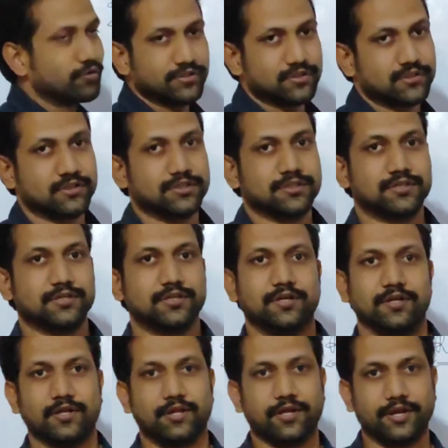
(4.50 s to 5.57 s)
to discuss
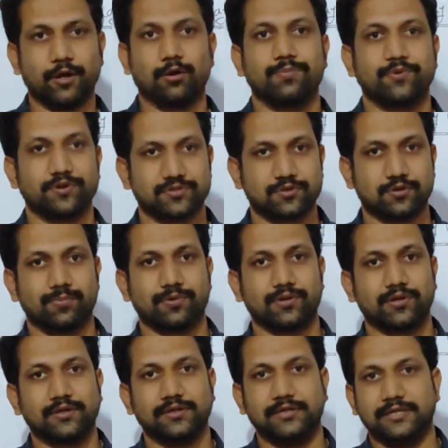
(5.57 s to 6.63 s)
ray optics
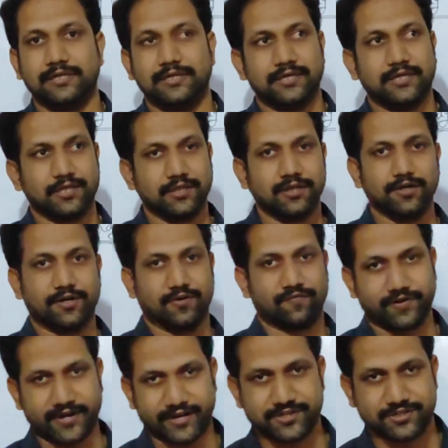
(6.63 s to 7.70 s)
topic, in that
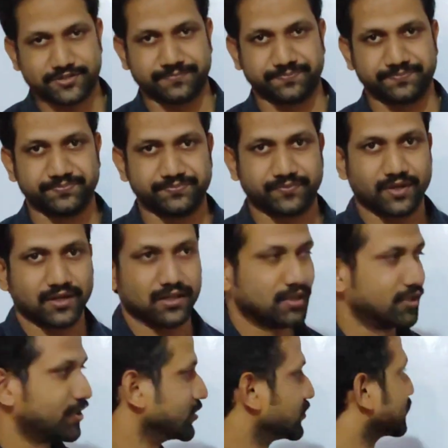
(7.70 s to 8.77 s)
refraction, that